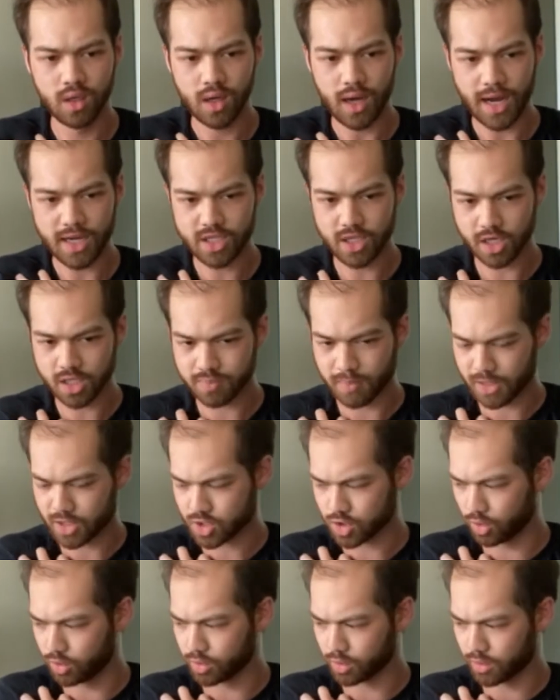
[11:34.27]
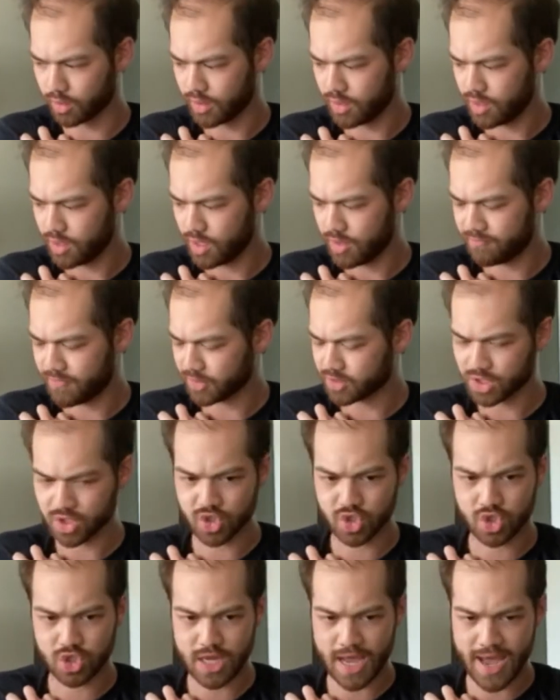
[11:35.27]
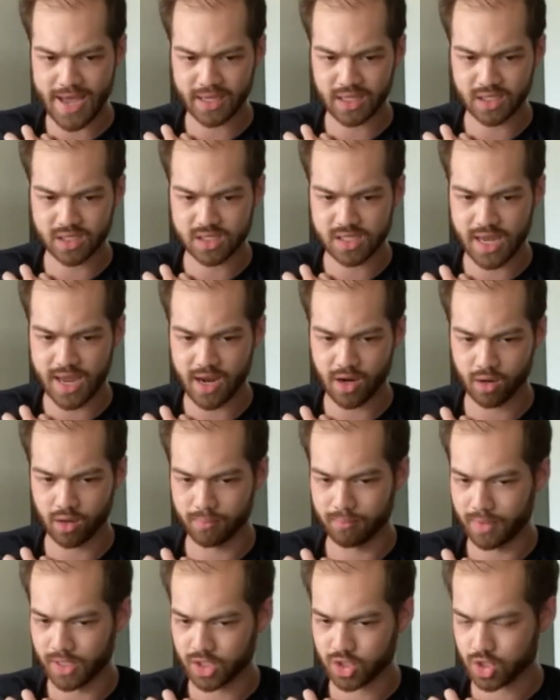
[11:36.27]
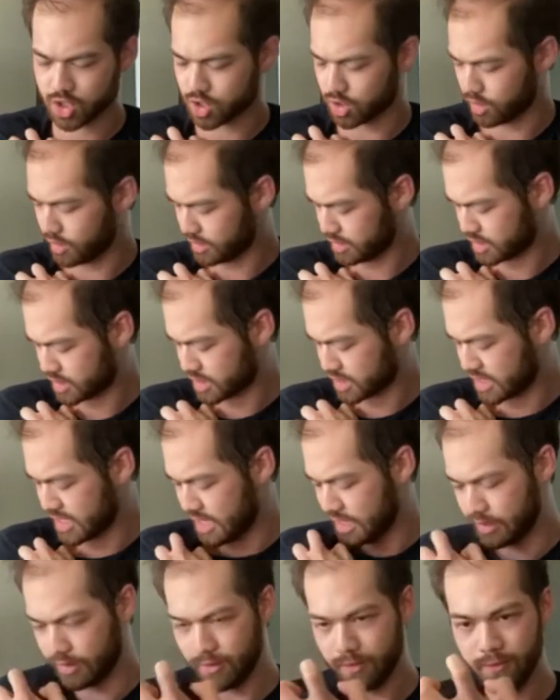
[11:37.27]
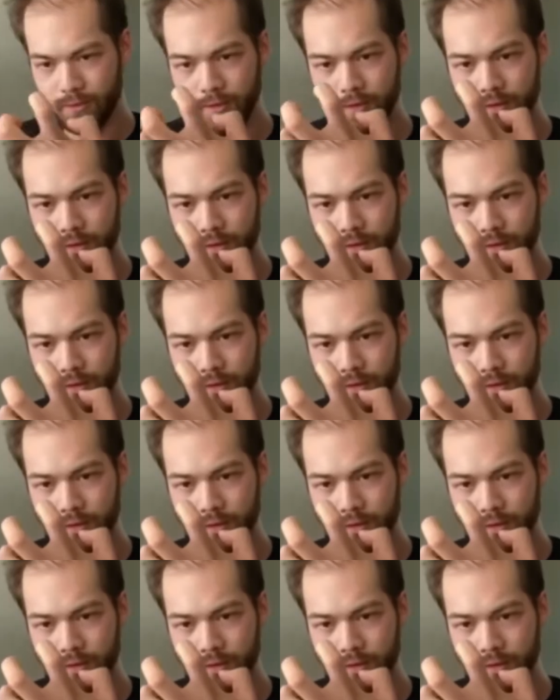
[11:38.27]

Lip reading: I touched my shoulder and felt a jagged tear in my shirt and skin.